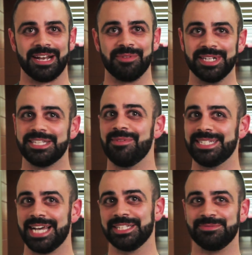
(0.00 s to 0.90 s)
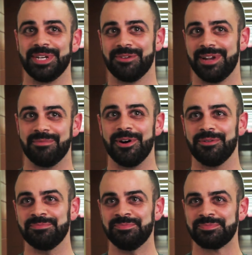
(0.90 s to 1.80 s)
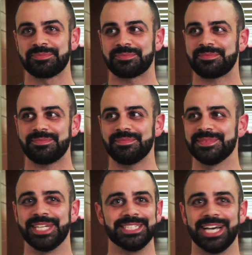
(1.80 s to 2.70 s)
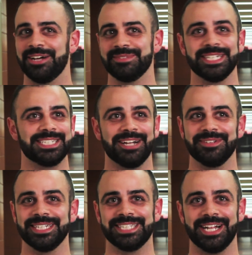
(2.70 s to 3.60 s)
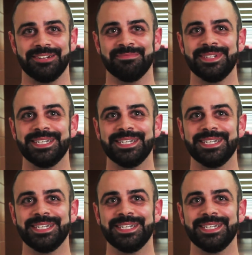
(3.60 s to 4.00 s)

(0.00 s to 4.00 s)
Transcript: I'm gonna tell my dad this weekend when I'm home. Didn't tell him.